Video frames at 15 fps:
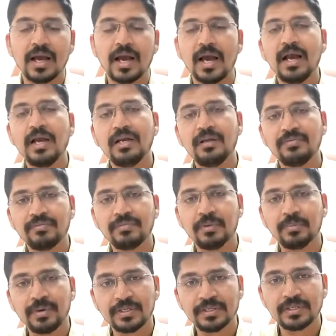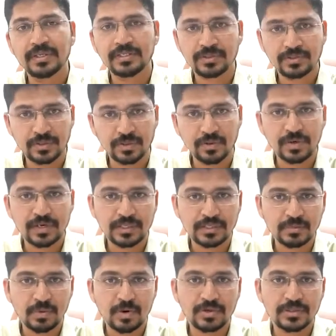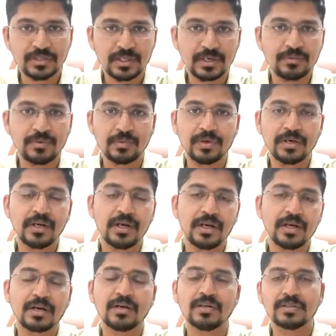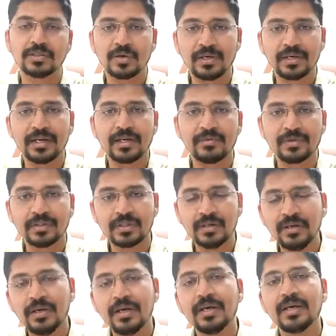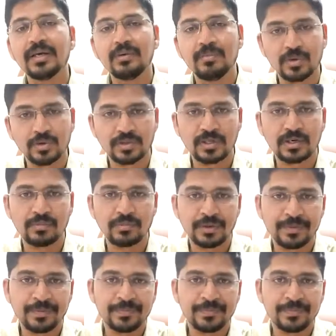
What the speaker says: And if the patient achieves a good response, then we would consolidate with the immunotherapy.